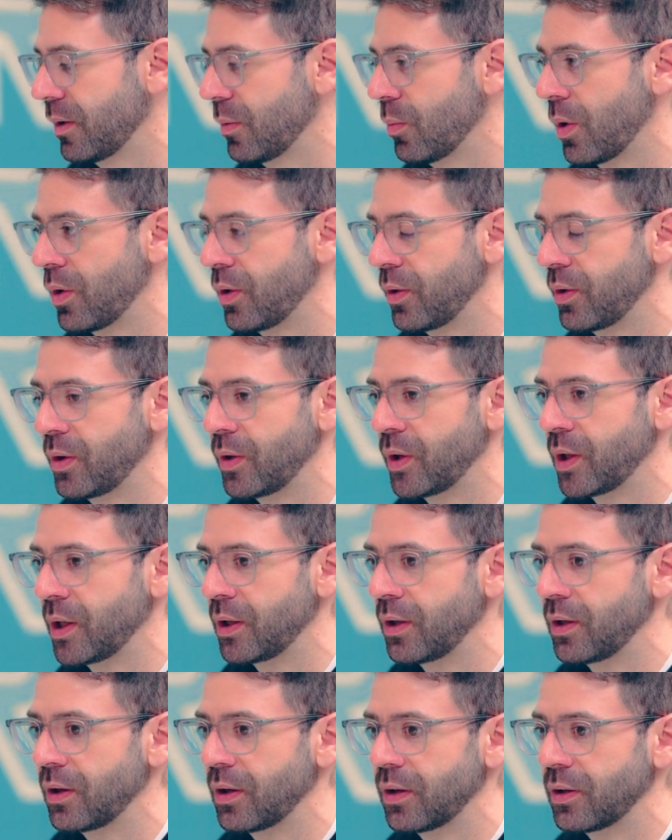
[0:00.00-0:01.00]
Whether you're
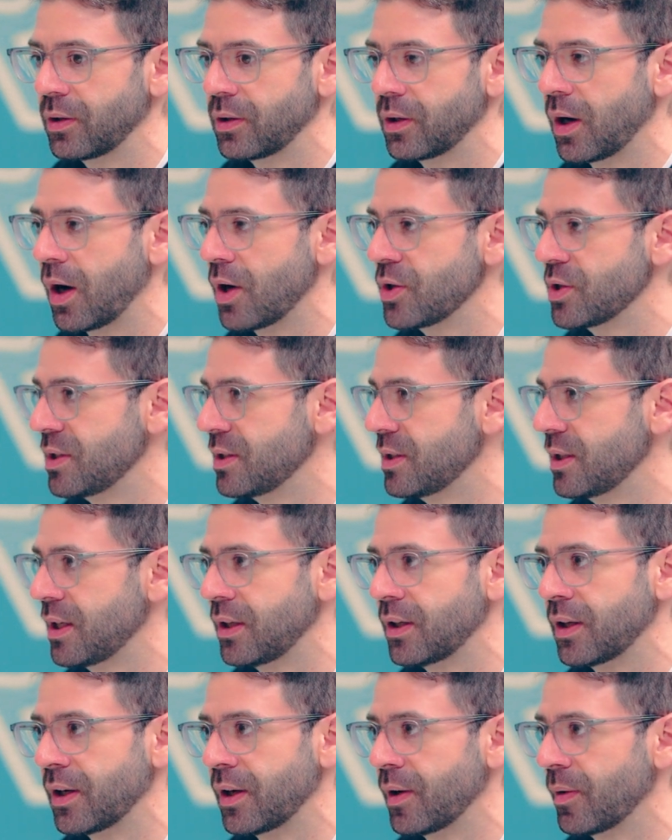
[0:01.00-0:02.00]
in
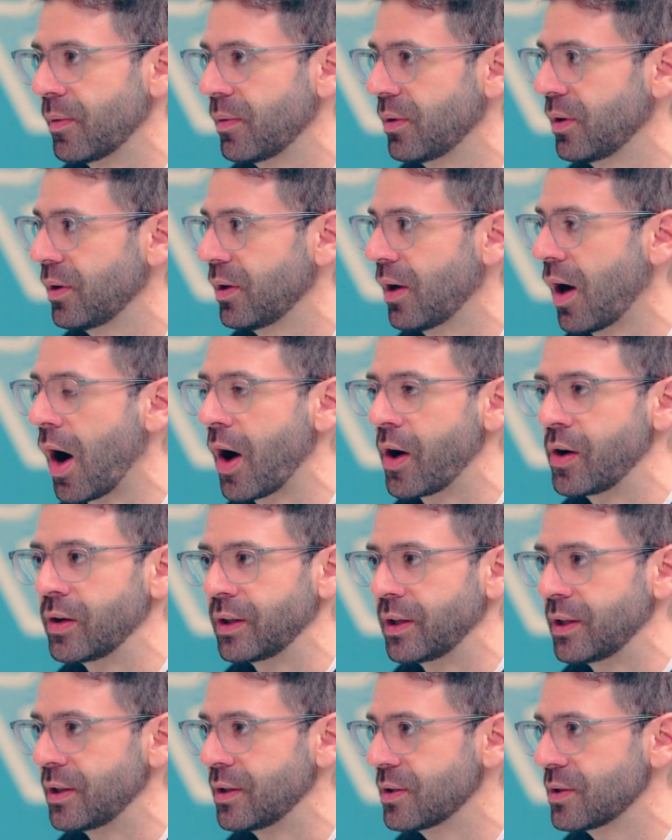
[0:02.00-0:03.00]
Argentina,
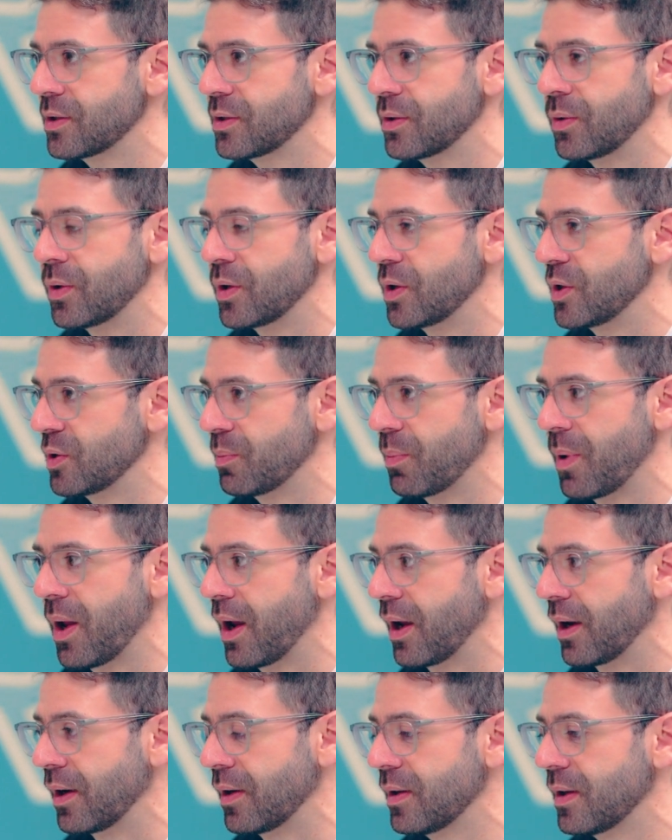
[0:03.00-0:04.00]
Ireland, or in
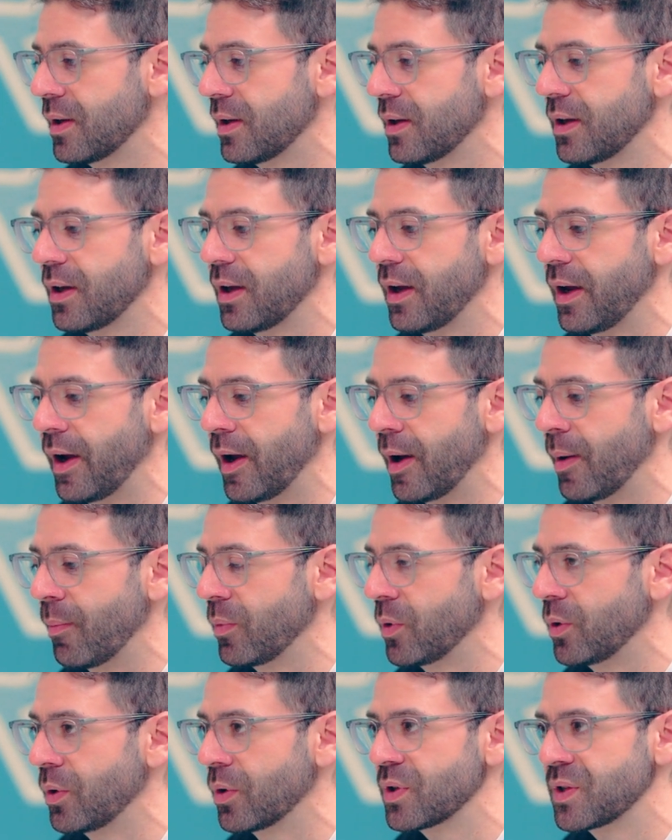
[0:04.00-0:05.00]
Japan,
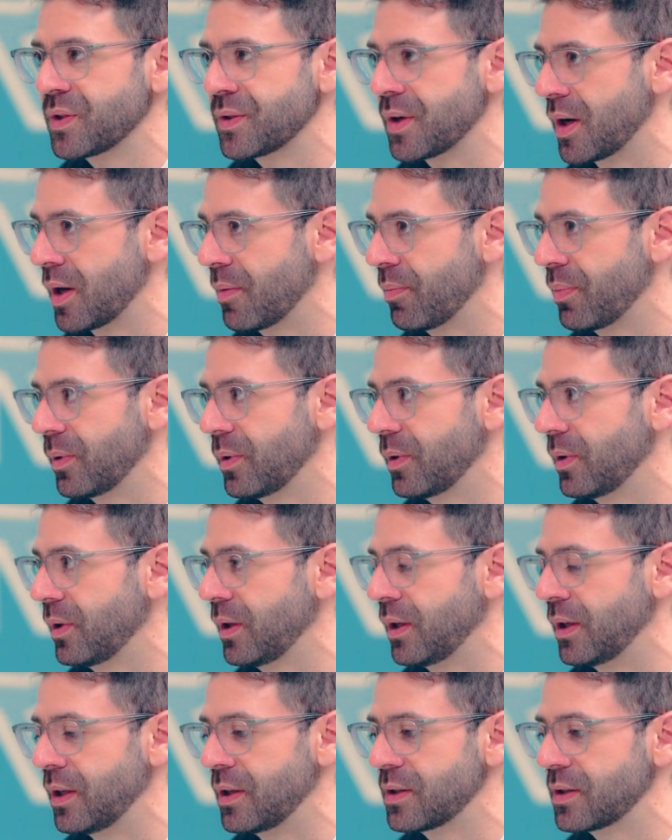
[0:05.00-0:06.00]
your startup,
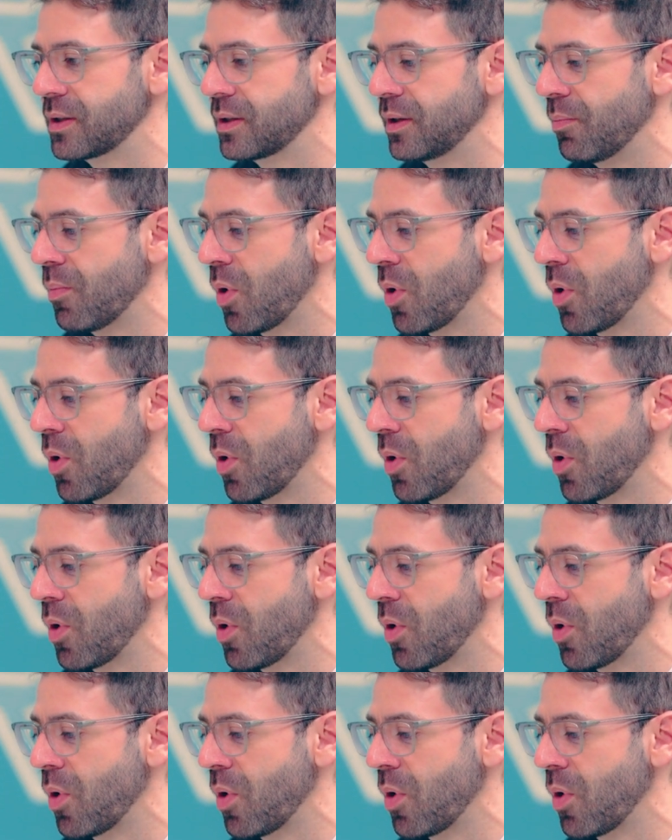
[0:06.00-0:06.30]
it's the